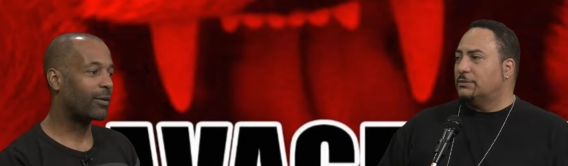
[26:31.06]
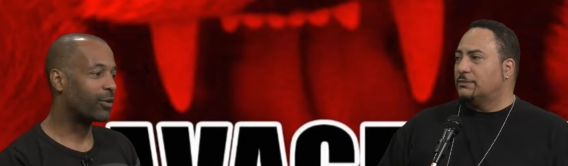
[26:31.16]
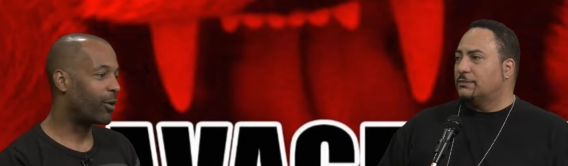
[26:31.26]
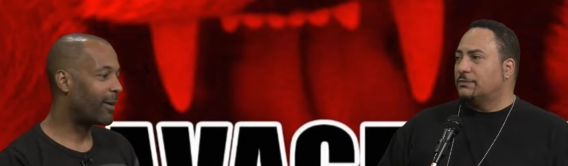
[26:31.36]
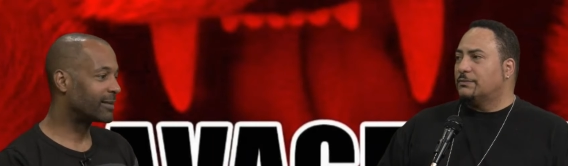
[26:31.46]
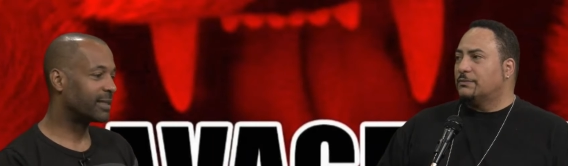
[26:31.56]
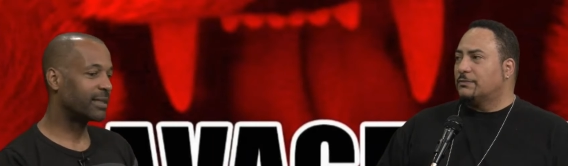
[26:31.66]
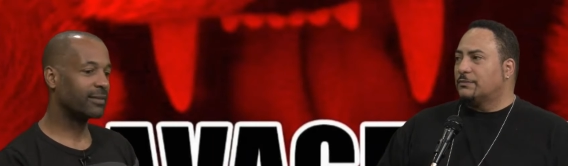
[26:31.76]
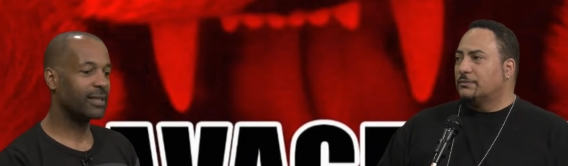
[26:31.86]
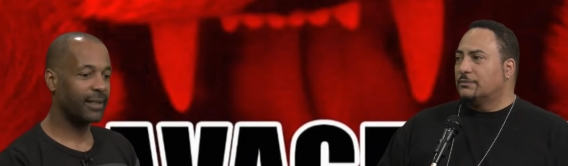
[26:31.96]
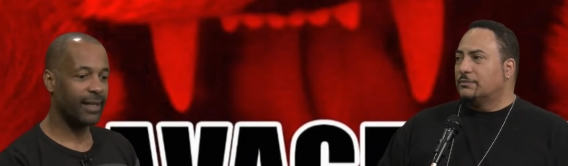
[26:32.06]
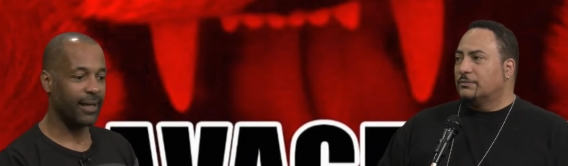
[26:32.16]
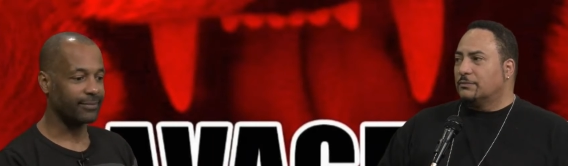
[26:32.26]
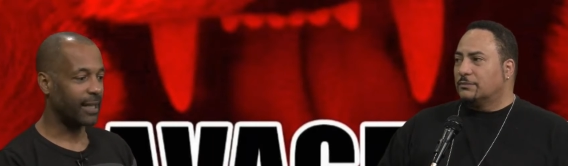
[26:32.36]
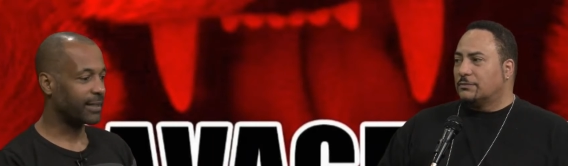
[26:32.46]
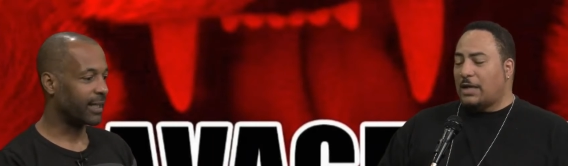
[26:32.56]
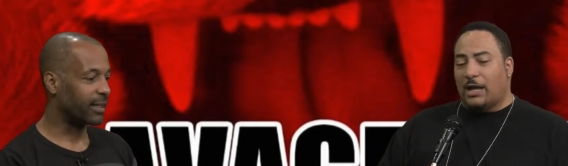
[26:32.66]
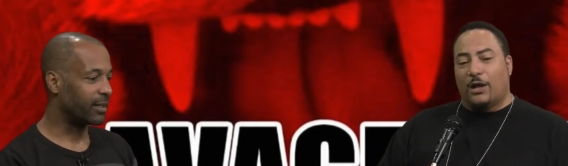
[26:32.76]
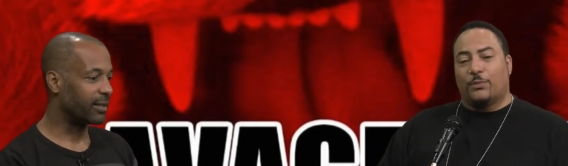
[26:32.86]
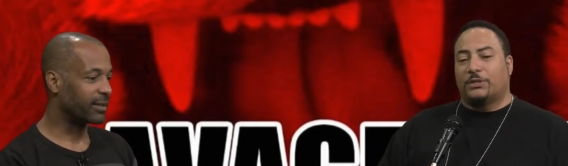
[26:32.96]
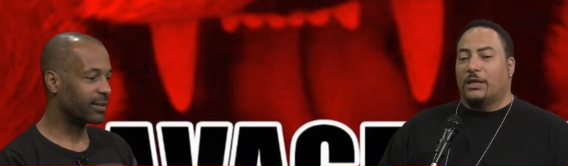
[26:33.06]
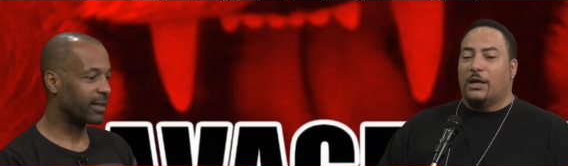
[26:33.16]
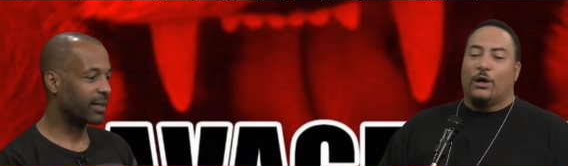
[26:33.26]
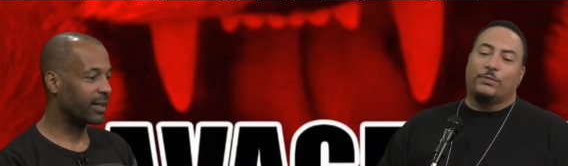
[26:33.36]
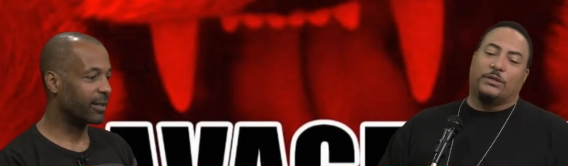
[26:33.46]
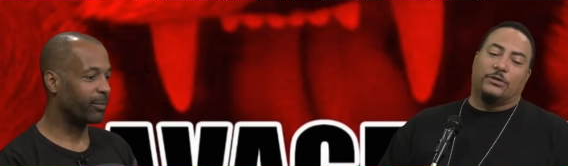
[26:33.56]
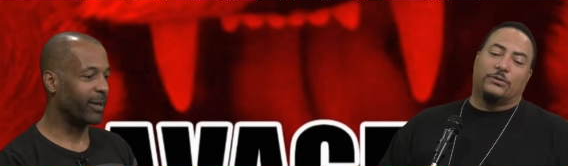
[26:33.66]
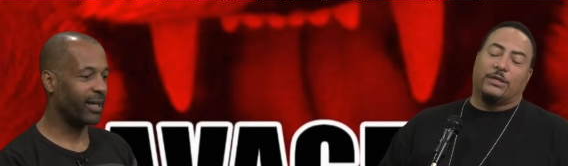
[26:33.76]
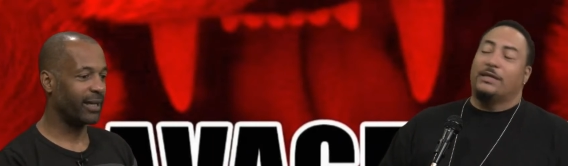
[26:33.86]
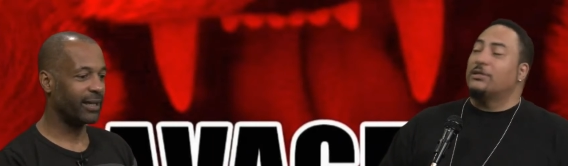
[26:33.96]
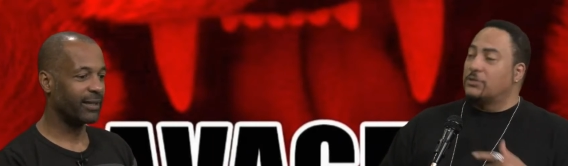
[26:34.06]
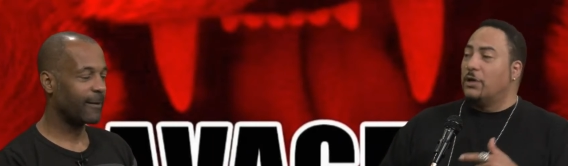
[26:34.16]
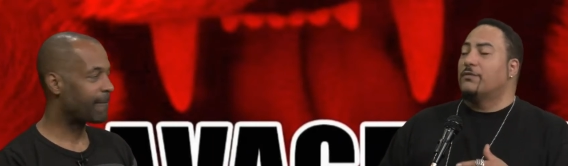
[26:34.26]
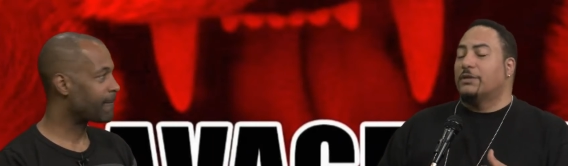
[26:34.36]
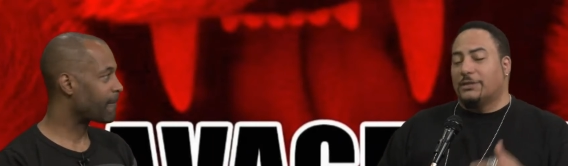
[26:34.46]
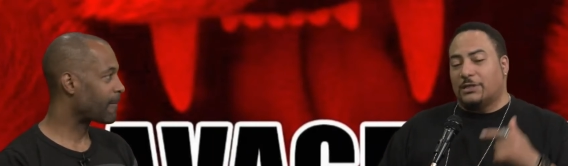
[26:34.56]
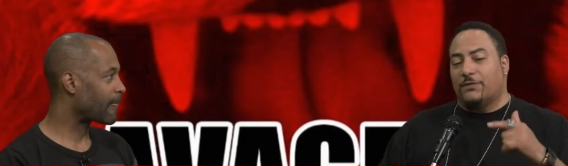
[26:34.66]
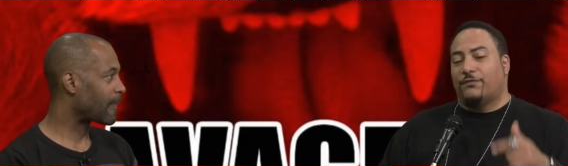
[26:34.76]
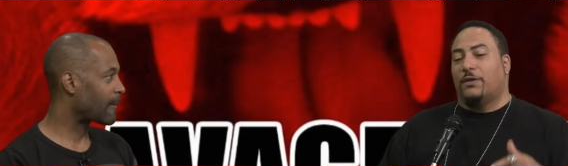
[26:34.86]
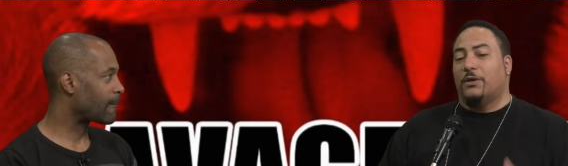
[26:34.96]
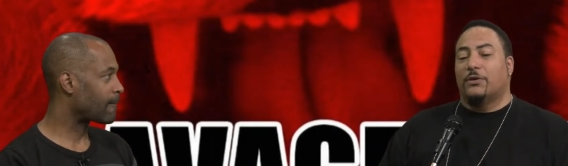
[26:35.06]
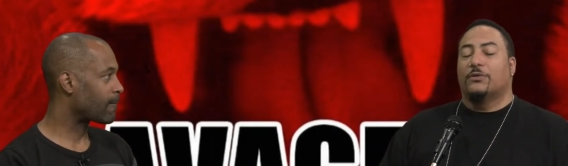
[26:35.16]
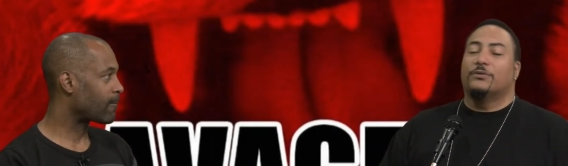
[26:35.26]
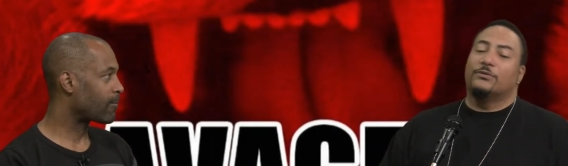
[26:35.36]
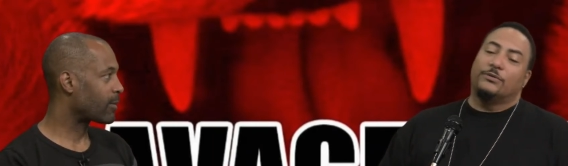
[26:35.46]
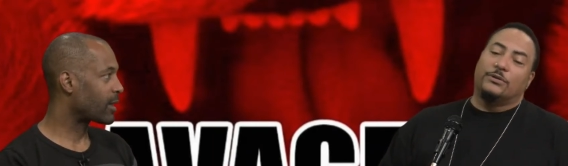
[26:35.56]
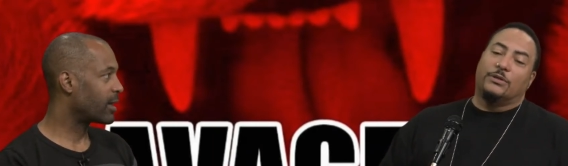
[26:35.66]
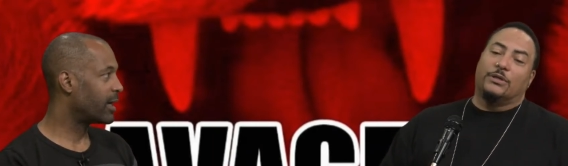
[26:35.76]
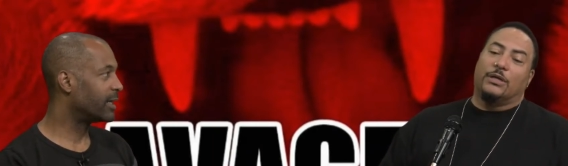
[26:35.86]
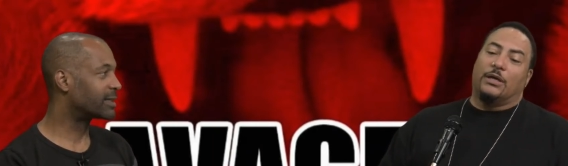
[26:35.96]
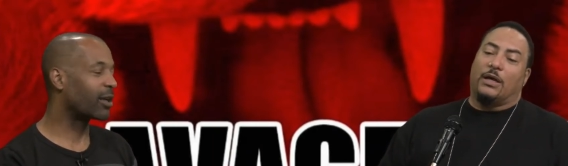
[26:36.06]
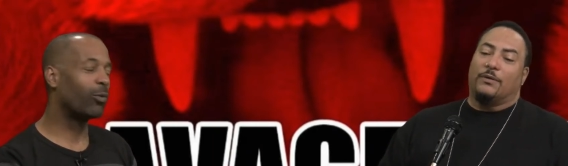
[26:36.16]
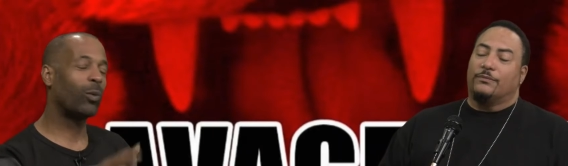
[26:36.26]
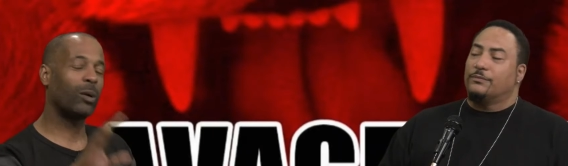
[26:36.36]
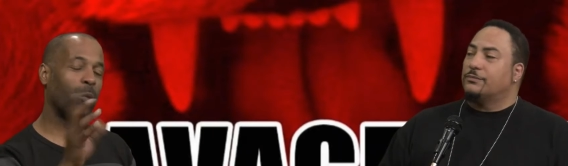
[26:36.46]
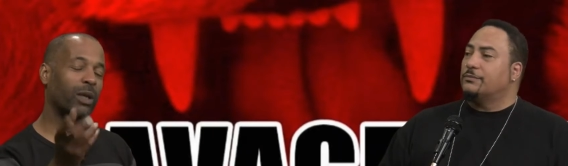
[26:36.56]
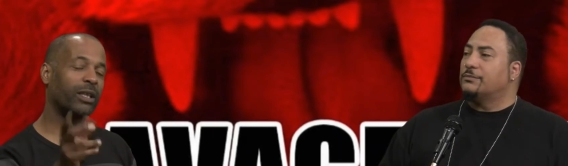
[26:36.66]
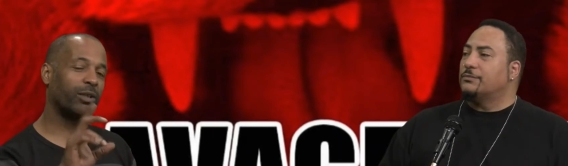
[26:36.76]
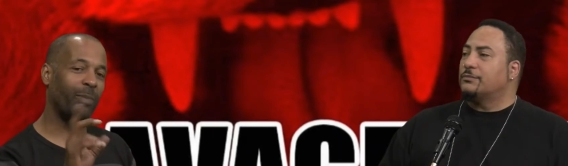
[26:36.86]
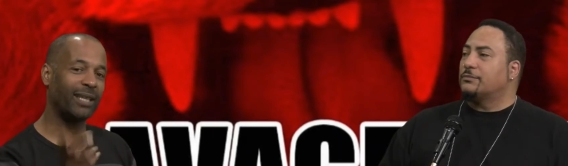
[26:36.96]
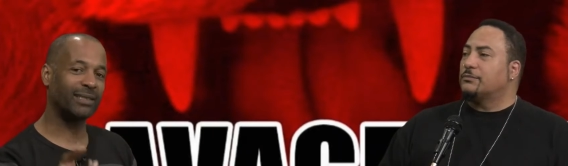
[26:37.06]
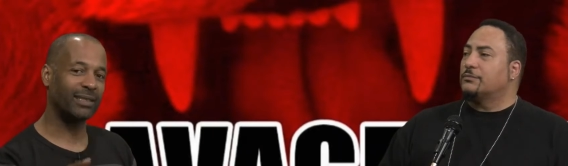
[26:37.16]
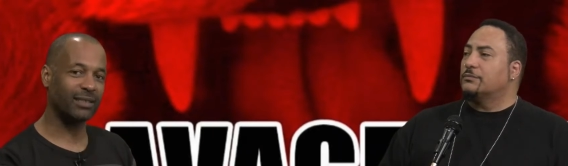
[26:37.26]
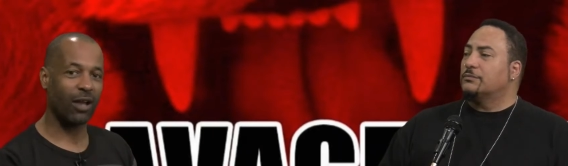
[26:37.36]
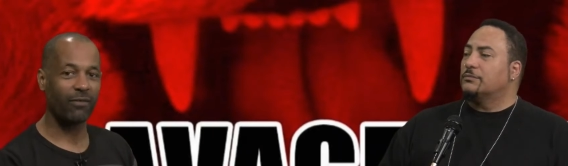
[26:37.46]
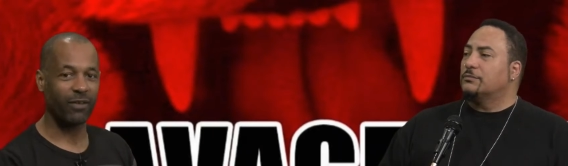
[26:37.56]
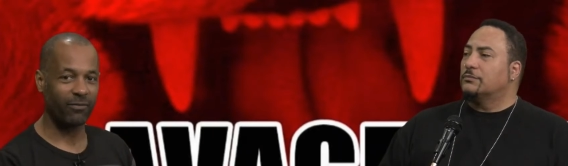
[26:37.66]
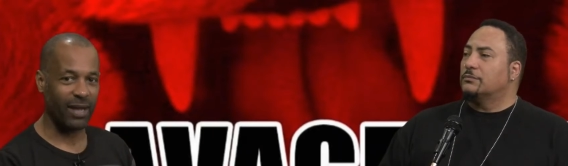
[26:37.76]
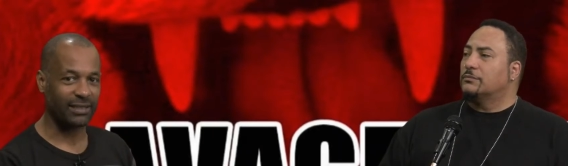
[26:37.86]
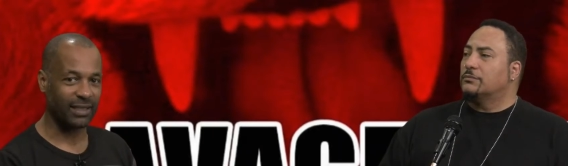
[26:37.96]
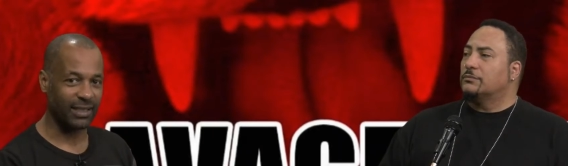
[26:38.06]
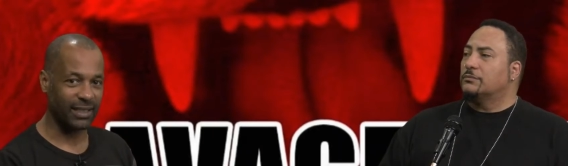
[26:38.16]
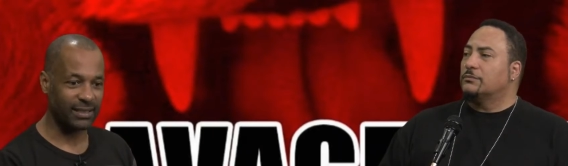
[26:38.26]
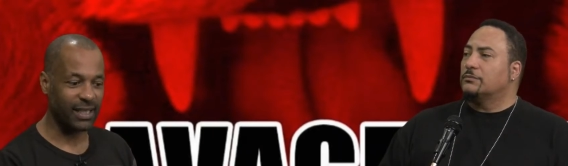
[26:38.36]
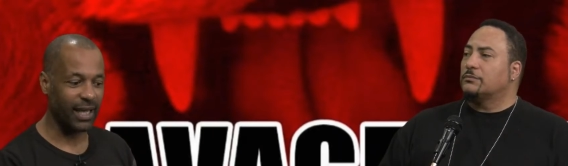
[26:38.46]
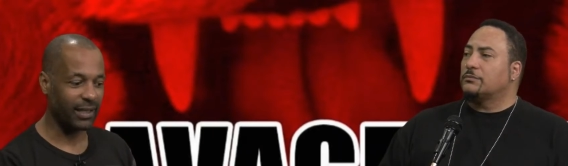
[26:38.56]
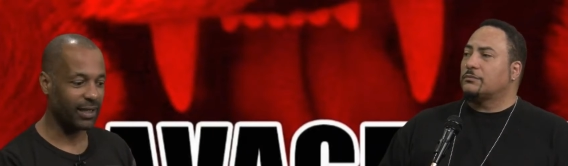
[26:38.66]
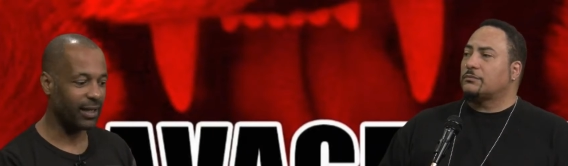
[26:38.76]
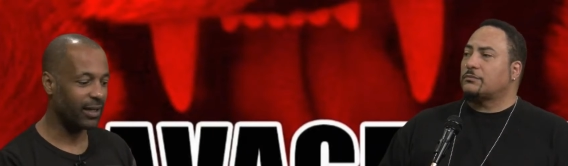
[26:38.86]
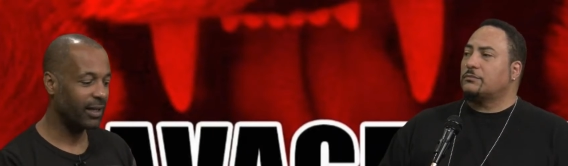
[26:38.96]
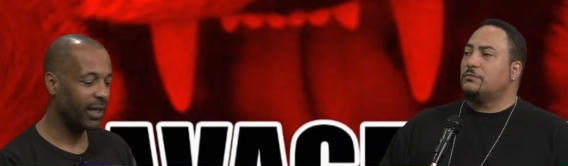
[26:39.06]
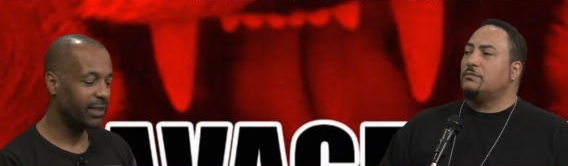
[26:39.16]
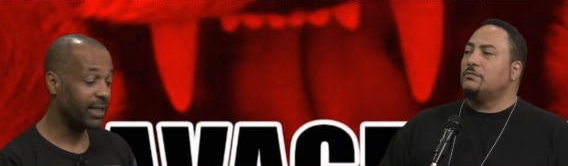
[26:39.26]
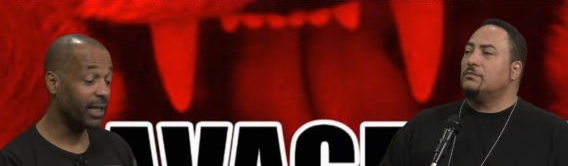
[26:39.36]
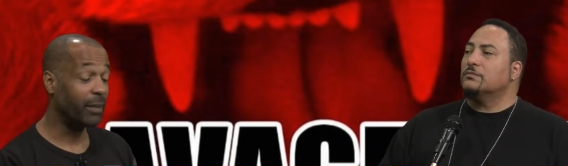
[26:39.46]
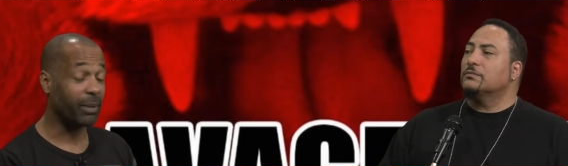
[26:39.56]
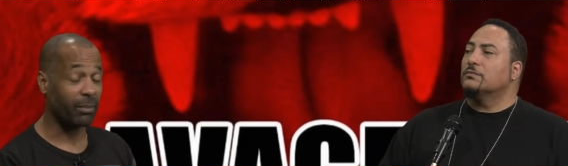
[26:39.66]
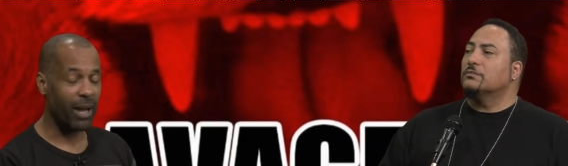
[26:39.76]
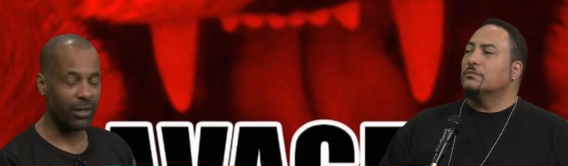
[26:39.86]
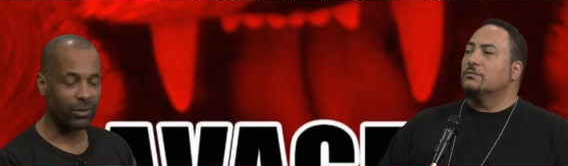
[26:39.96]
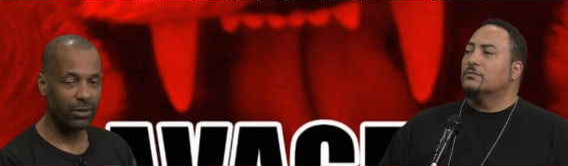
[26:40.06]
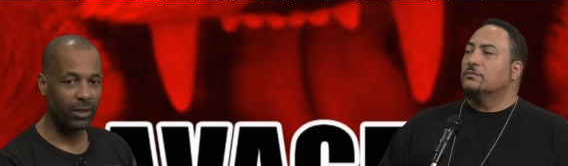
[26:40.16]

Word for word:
Speaker 1: don't know about details like that. I think I it, hope they. I hope it'll they be. They deserve
Speaker 2: it. That's unfair.
Speaker 1: So what they're basing this off of basically is like uh, the Olympic model,